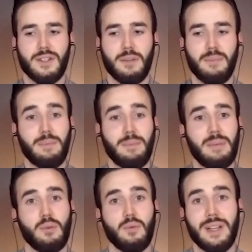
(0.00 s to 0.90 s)
make
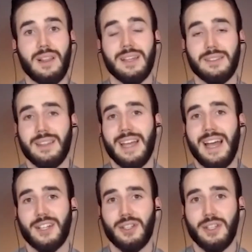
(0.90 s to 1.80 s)
people realize that they
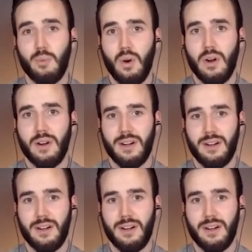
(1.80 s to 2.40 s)
actually work.